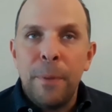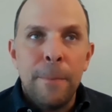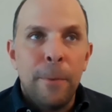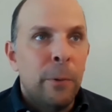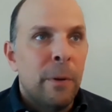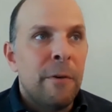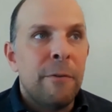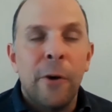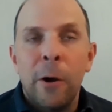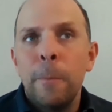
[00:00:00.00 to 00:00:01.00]
people who have
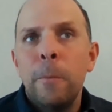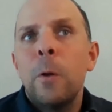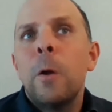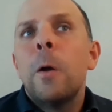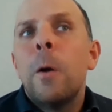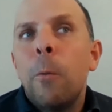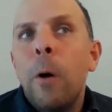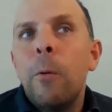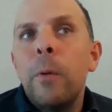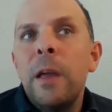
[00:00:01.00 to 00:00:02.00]
affirmed
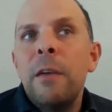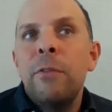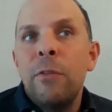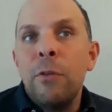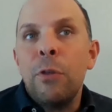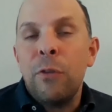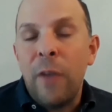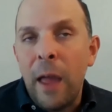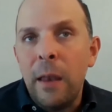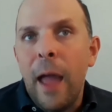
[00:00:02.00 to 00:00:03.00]
what we've
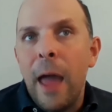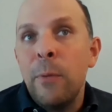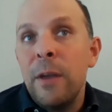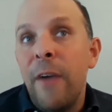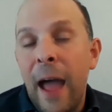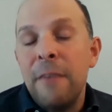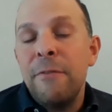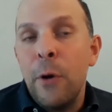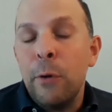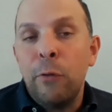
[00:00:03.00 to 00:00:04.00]
said, and we've
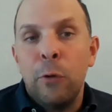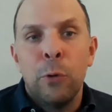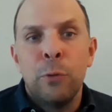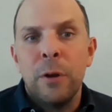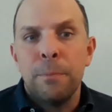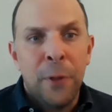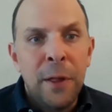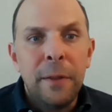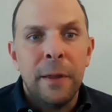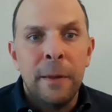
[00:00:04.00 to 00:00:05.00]
had folks who
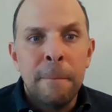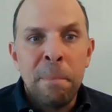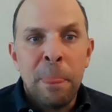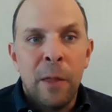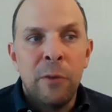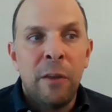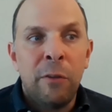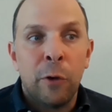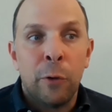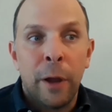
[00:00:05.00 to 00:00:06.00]
completely
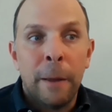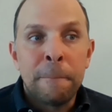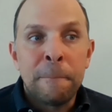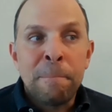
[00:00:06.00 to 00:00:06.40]
disagree.